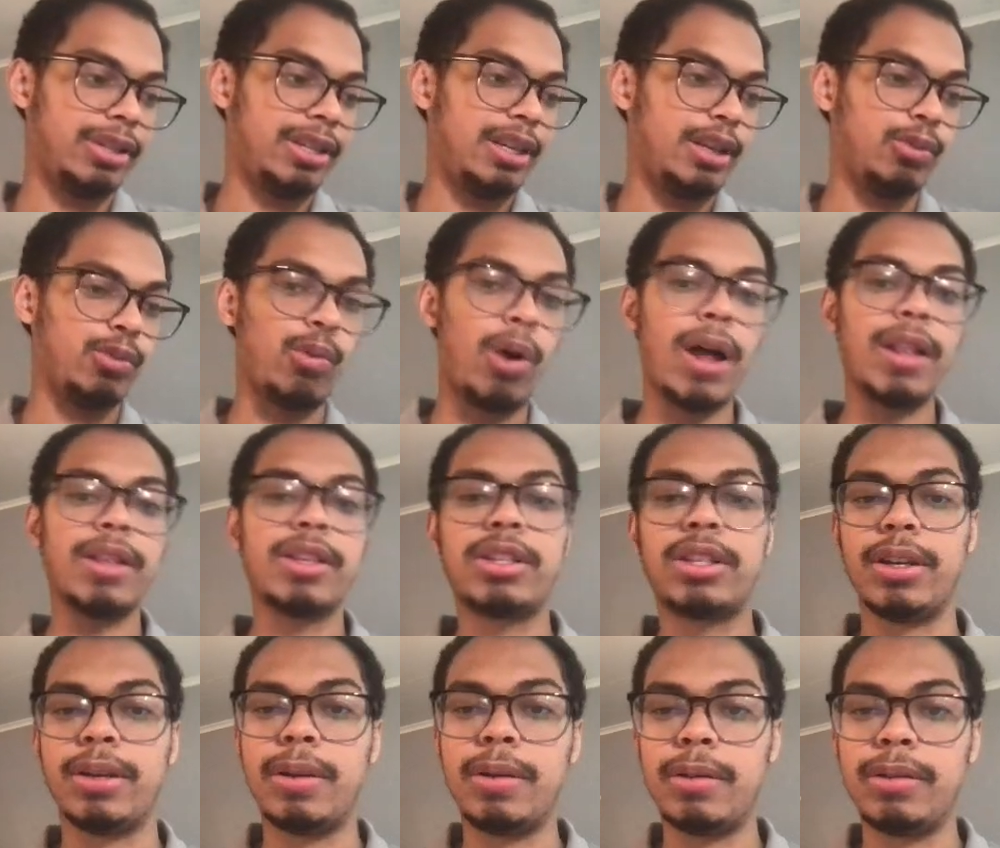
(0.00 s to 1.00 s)
He wants
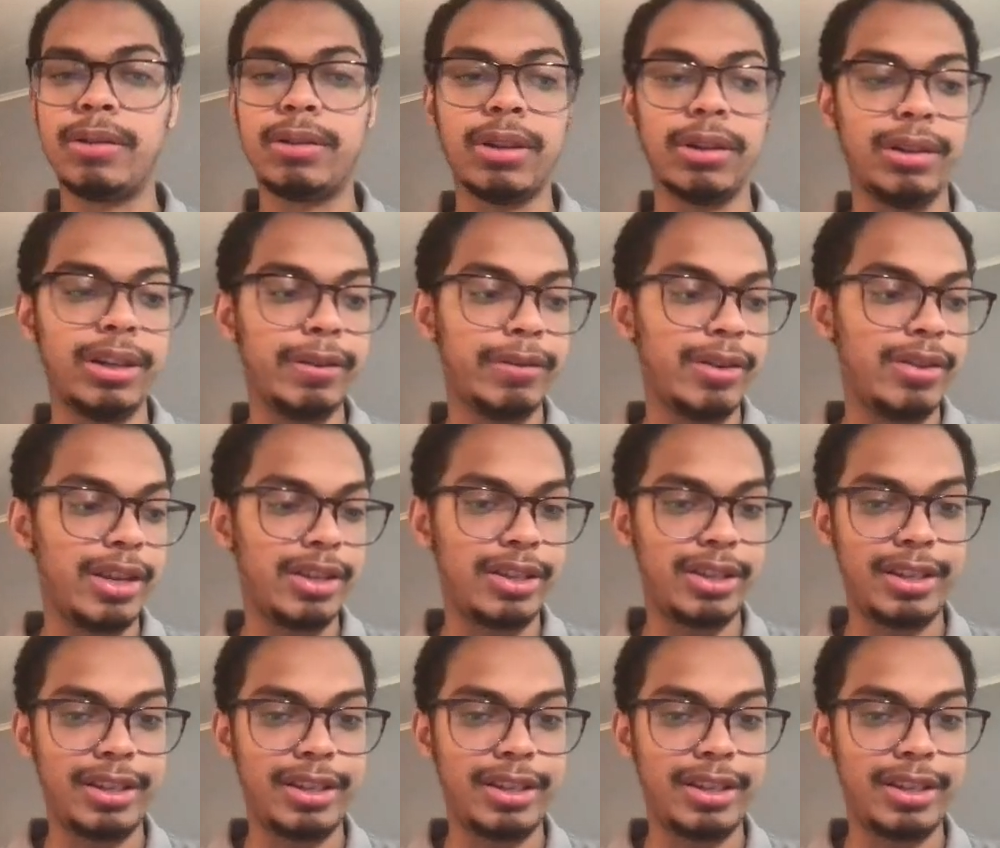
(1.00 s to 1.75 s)
to deliver this.